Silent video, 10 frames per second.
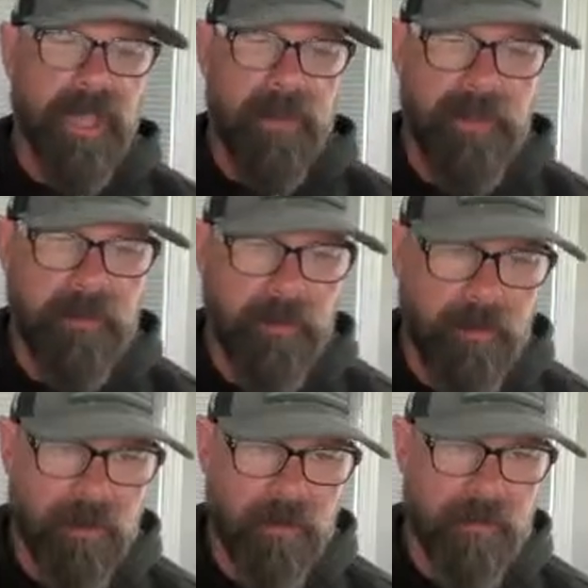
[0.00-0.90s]
I mean,
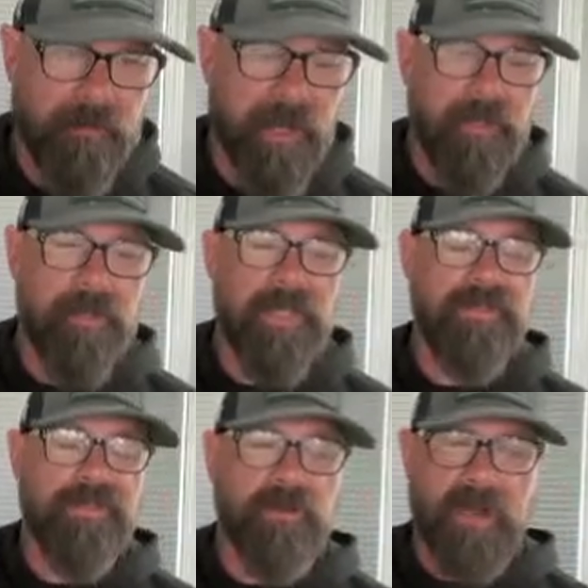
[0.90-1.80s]
horrible. I couldn't even
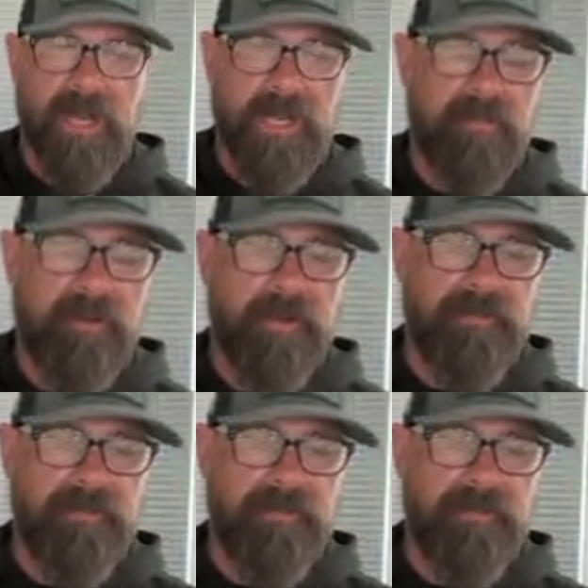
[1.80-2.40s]
squat anymore.